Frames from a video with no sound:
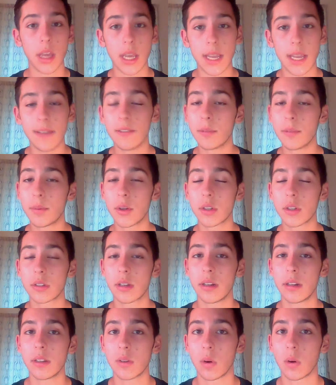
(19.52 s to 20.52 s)
Even per
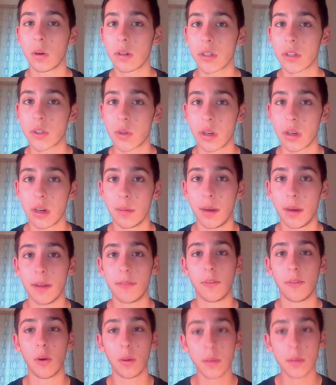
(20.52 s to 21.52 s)
studies orchestrated by
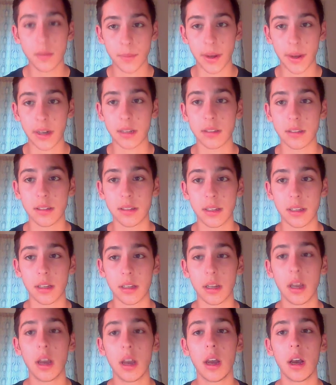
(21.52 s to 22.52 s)
Forbes
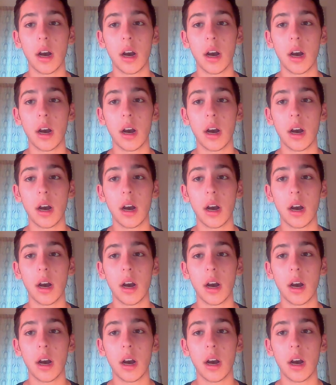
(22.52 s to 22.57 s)
magazine,